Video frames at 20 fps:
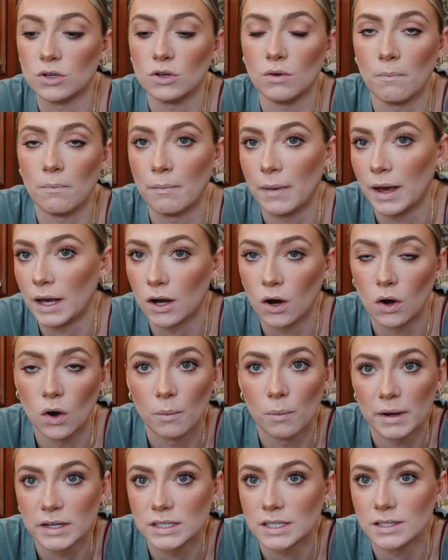you make a
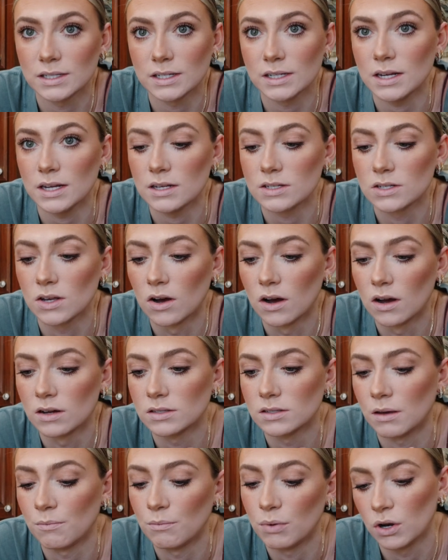homemade tzatziki
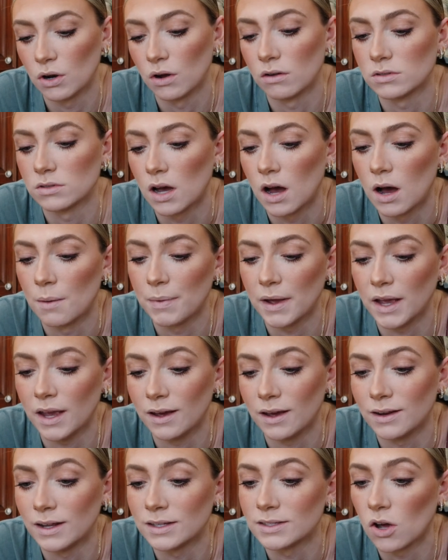sauce and put it on top,
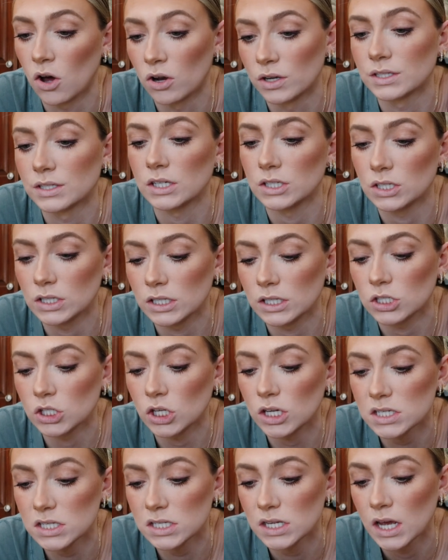and it's honestly
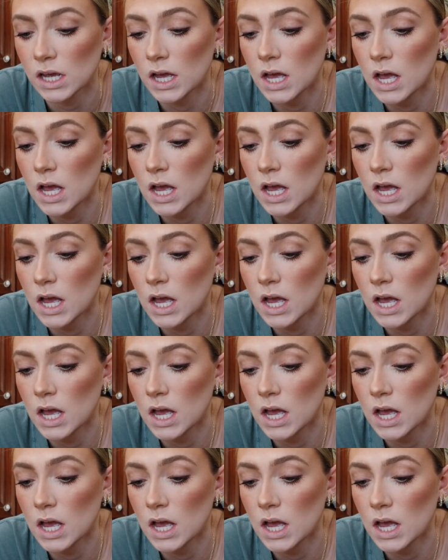delicious